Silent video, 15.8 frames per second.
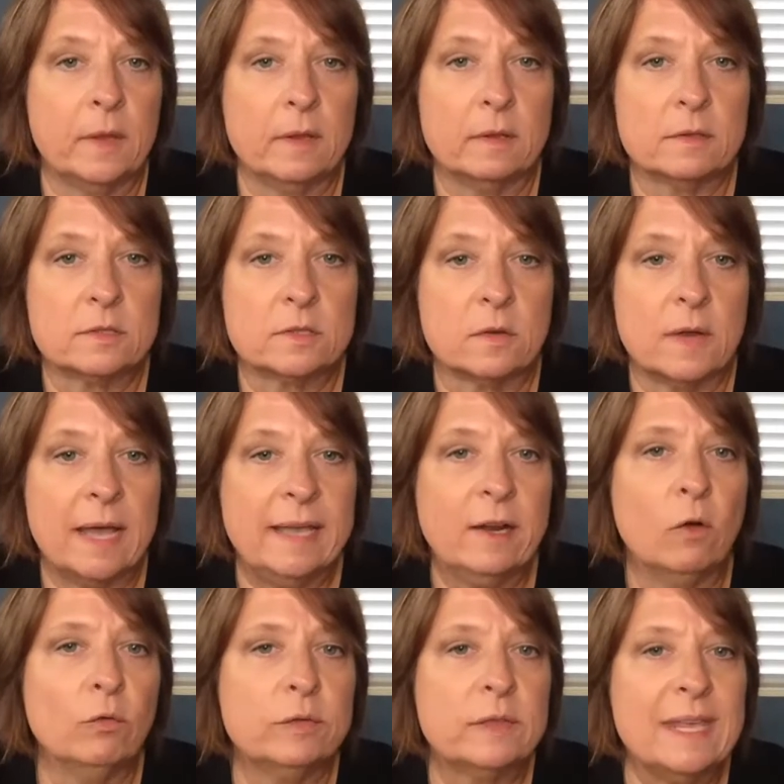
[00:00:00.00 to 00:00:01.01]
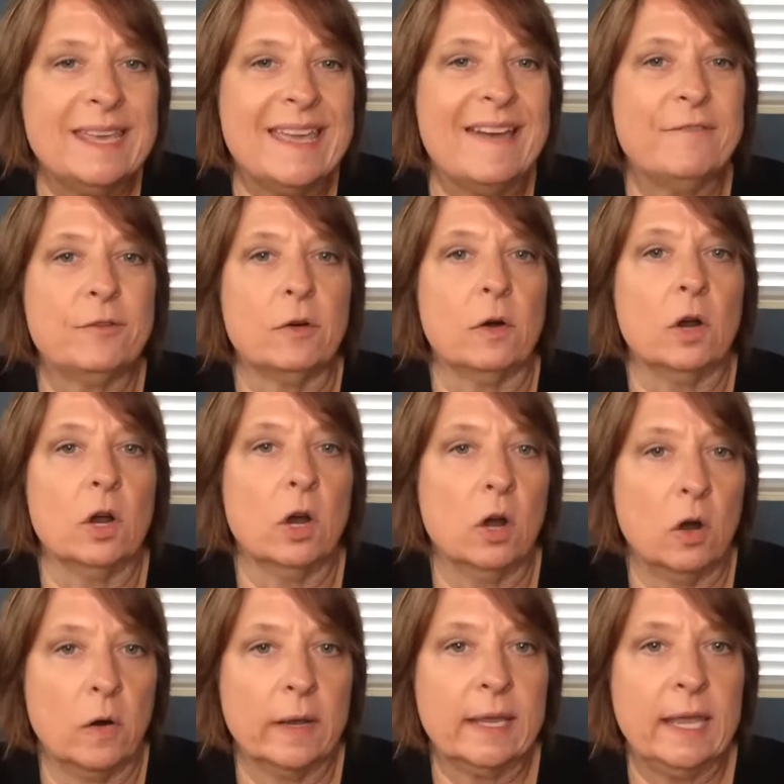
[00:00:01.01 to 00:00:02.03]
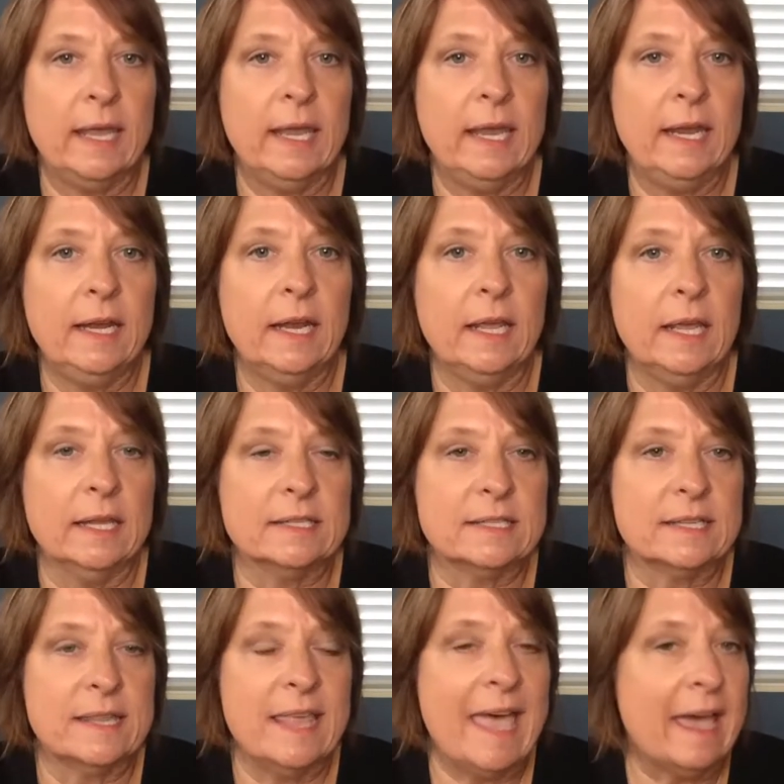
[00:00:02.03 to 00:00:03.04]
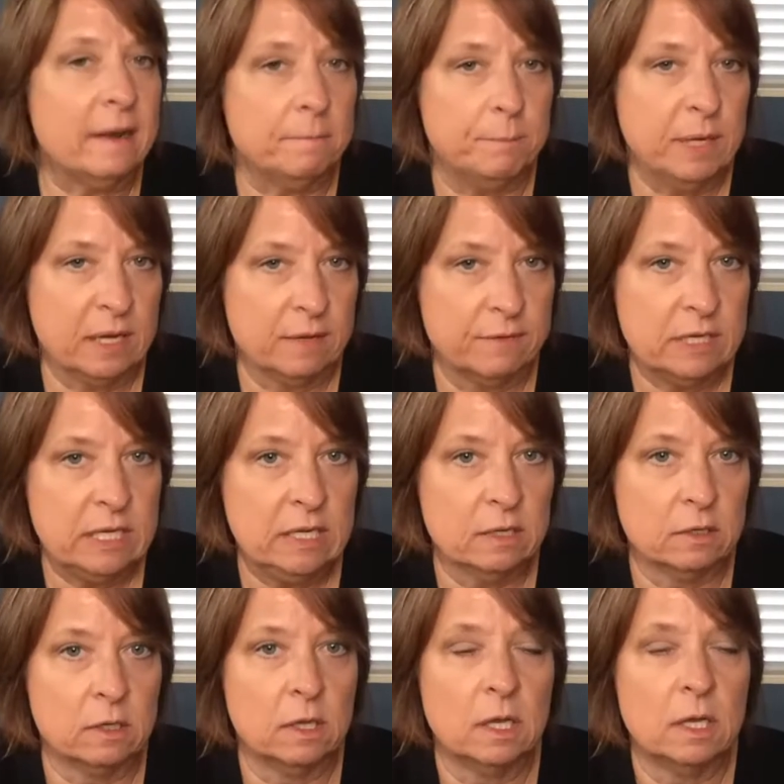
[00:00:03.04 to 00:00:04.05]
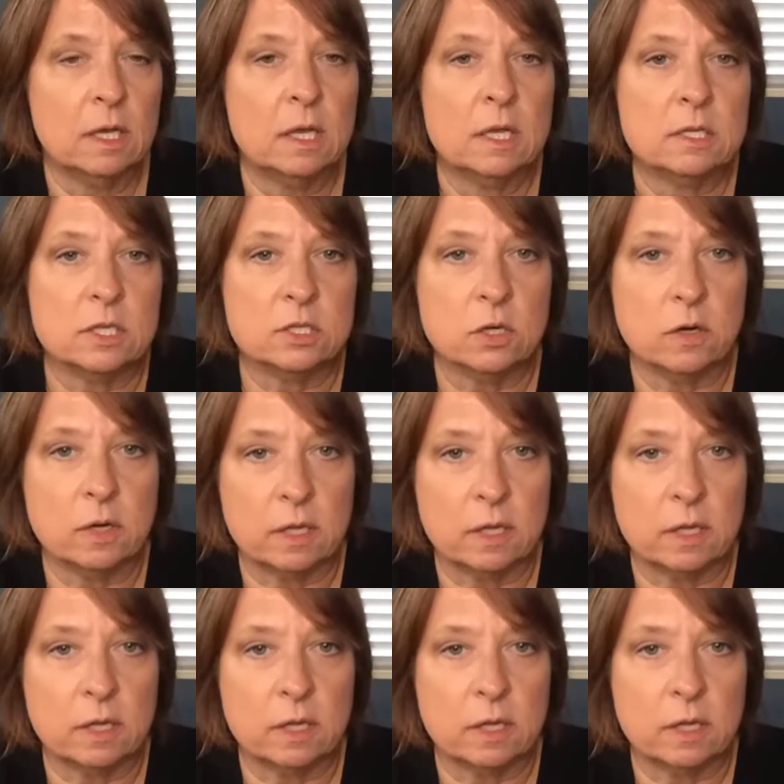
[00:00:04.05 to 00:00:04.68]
So I don't think after a hurricane, it's that big of a deal to turn a